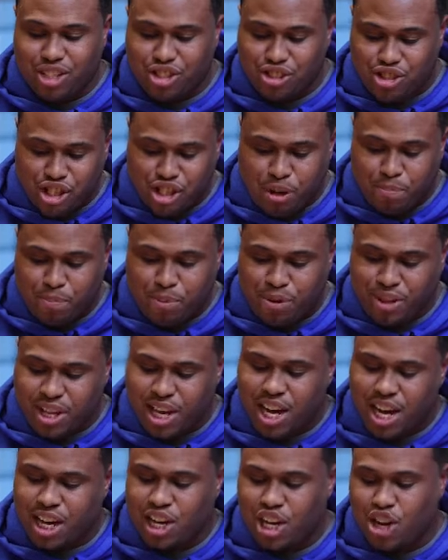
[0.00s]
it's cheaper
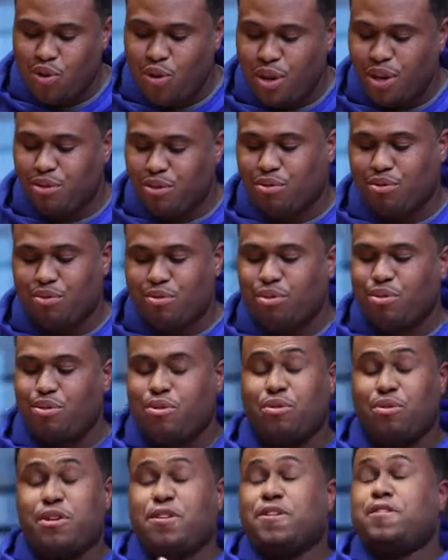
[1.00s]
than going
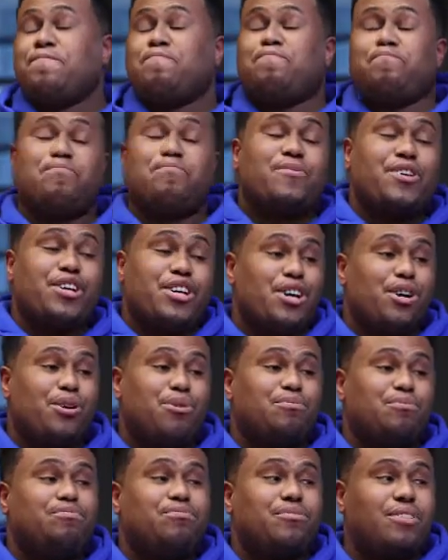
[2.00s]
through,
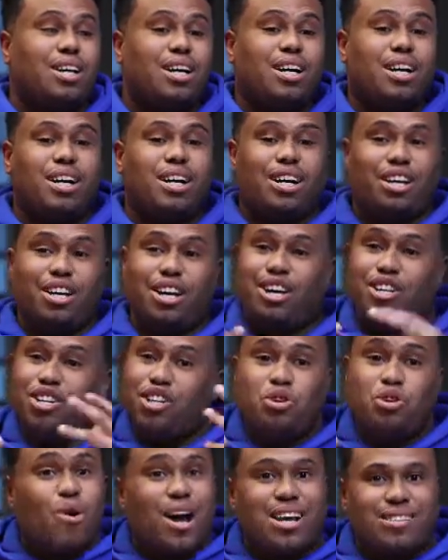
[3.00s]
a
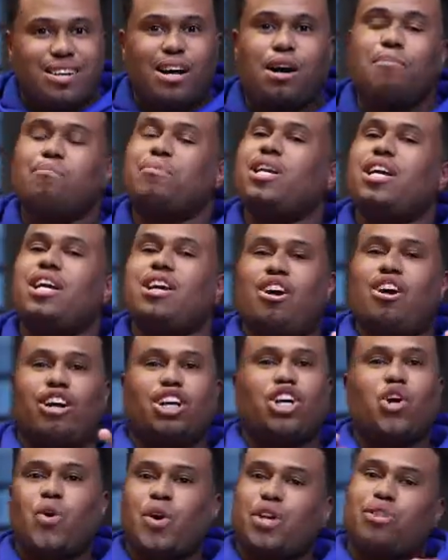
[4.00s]
US company or
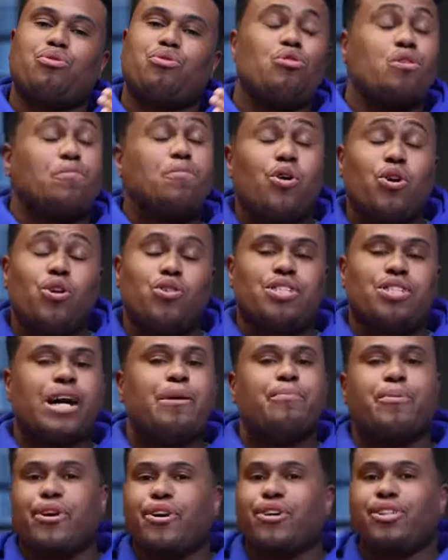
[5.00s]
going through a
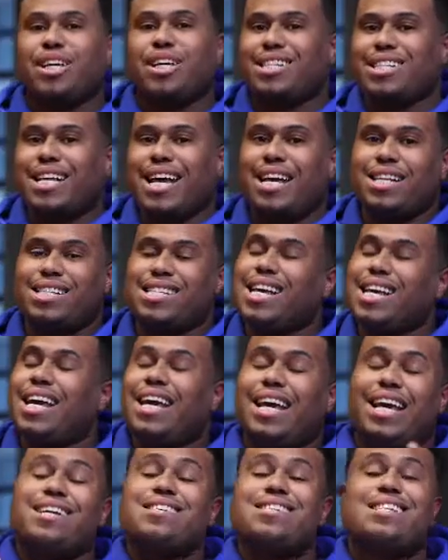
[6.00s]
prototyper here in the States,
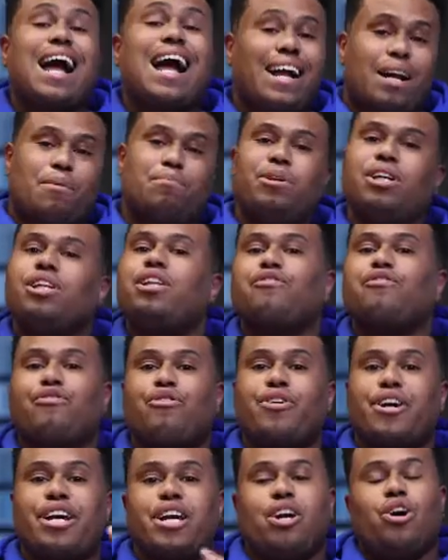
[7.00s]
it's not completely
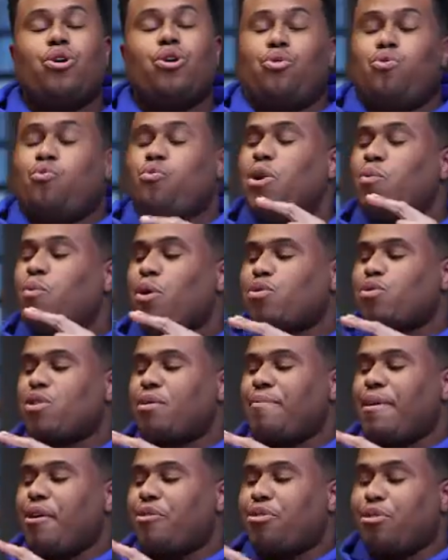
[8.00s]
free. We worked with
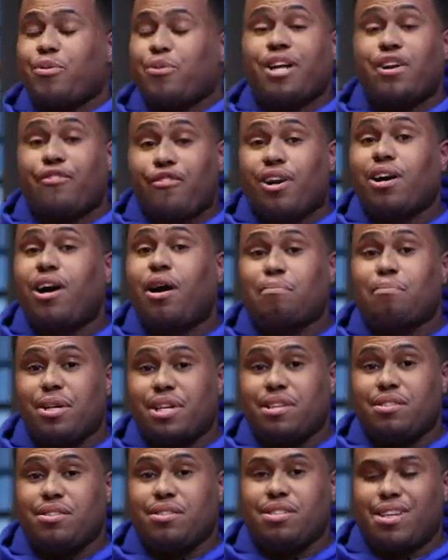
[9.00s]
about 3 different
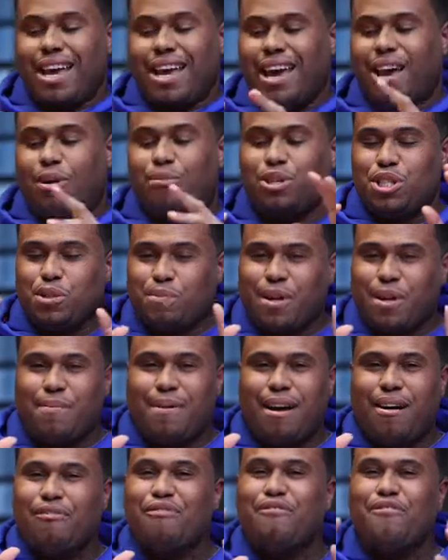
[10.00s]
companies and we spent
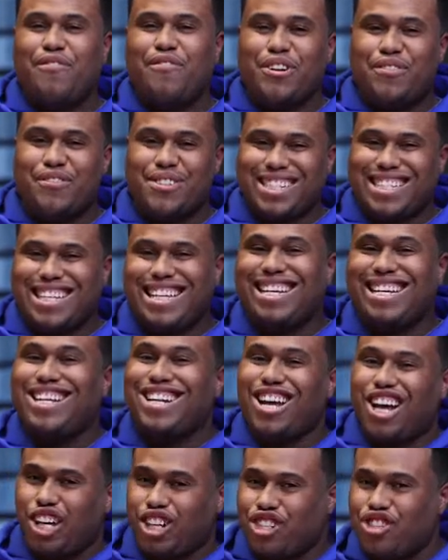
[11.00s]
about
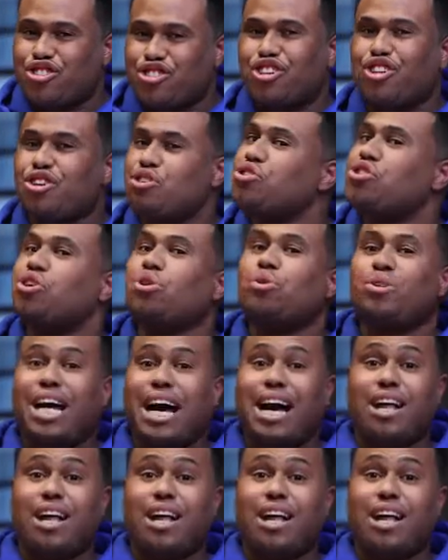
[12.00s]
$1,500 or so